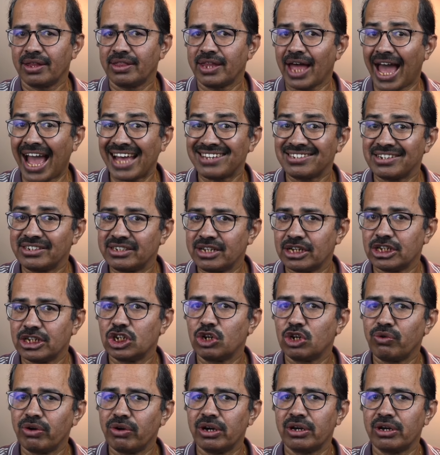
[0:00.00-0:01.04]
The asset
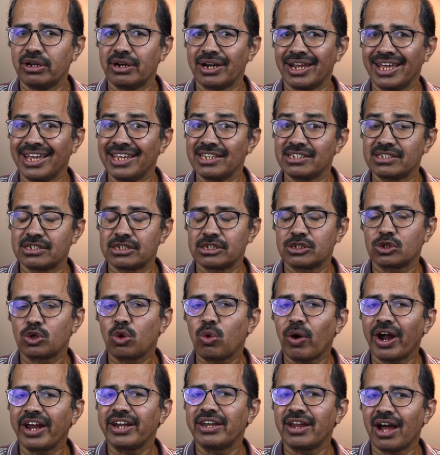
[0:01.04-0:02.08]
turnover is
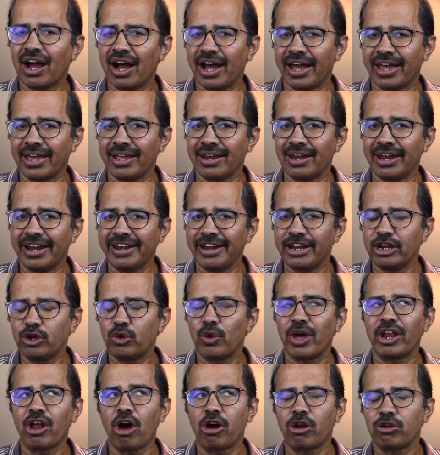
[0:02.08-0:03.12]
quite high, leading
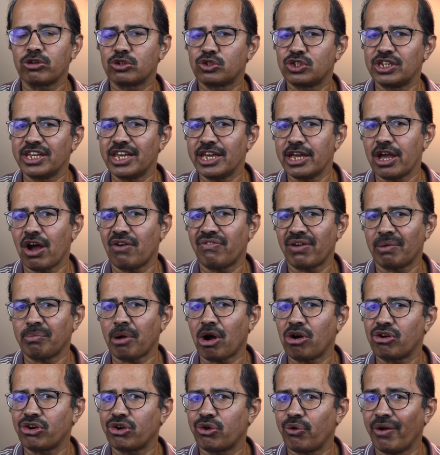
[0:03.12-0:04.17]
to an ROC of
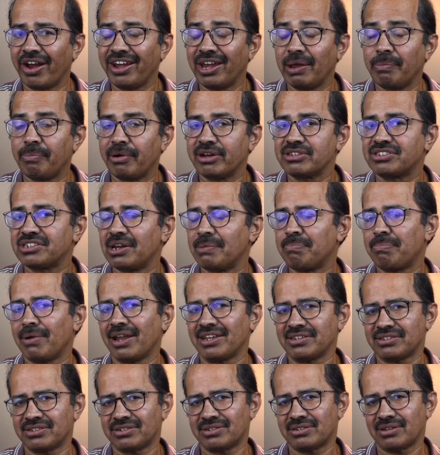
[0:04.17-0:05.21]
about 20%
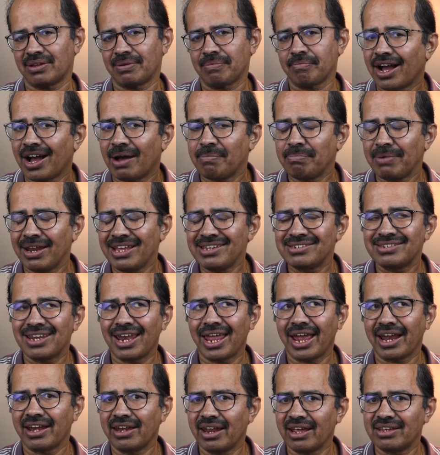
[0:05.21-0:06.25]
plus. Companies
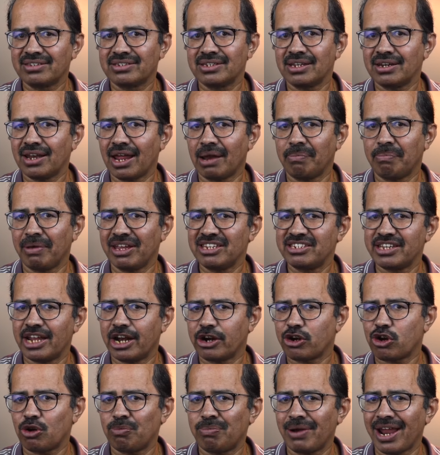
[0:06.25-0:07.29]
like Dixon and PG
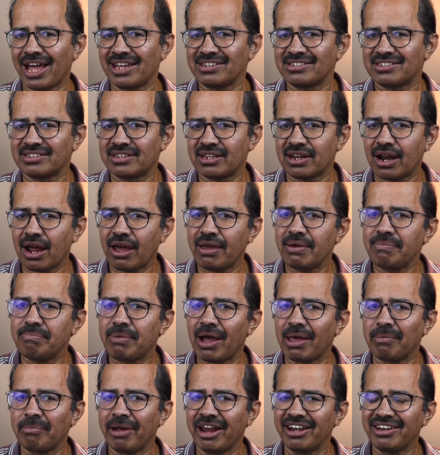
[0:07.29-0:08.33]
Electroplast thrive
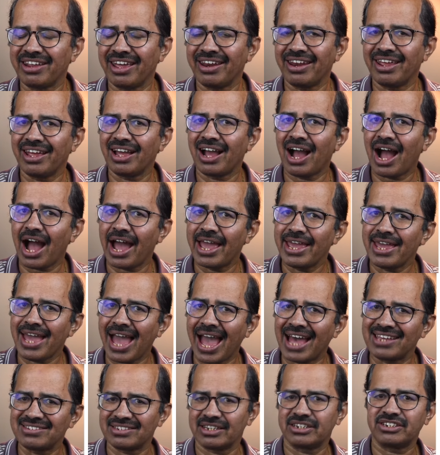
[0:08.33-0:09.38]
by maintaining high
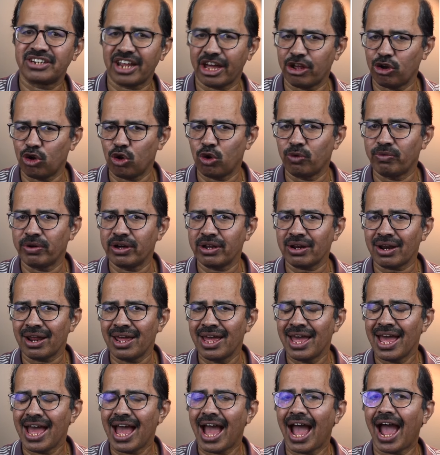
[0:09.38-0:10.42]
asset turnover
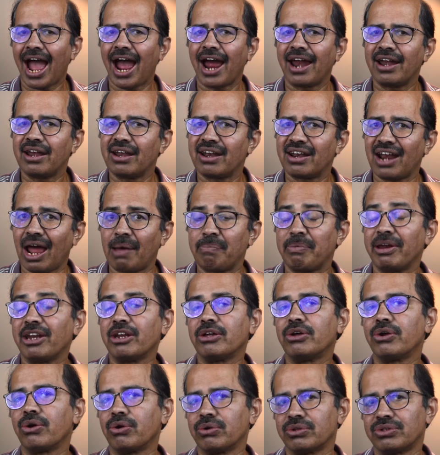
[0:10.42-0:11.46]
and
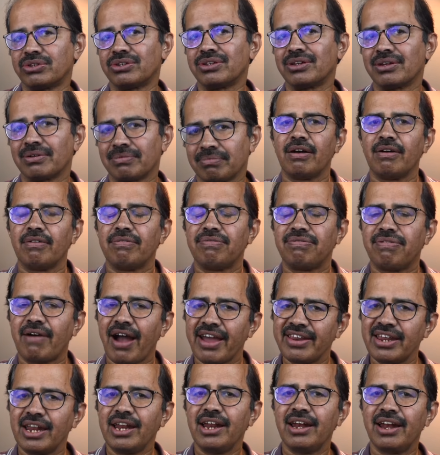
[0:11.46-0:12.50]
rapid growth.
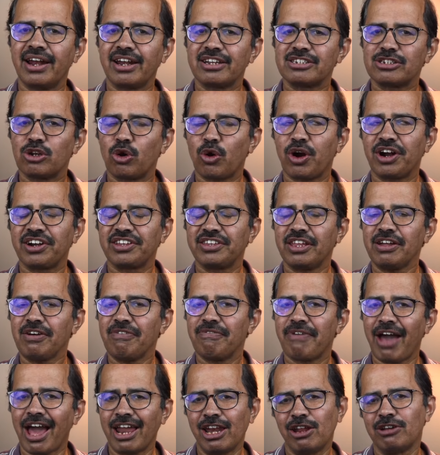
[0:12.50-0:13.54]
Finally, let us look at the
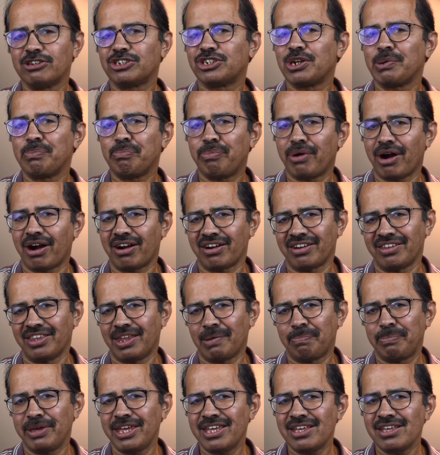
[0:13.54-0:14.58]
valuation part.
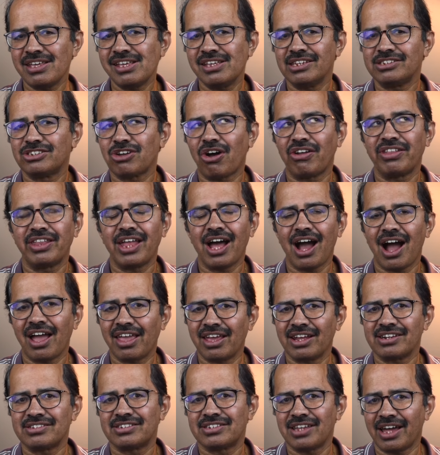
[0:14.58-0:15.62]
The PE is on the
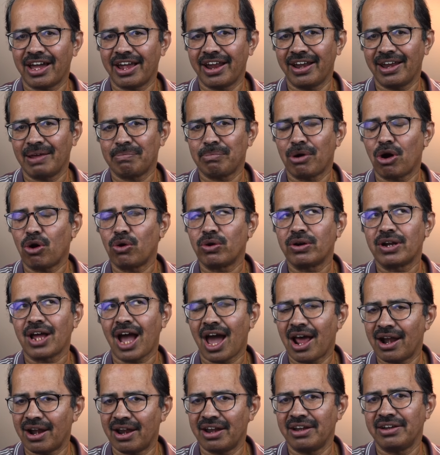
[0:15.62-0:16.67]
higher side, about
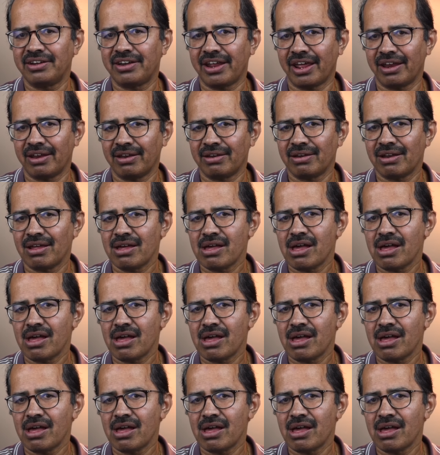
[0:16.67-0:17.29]
110.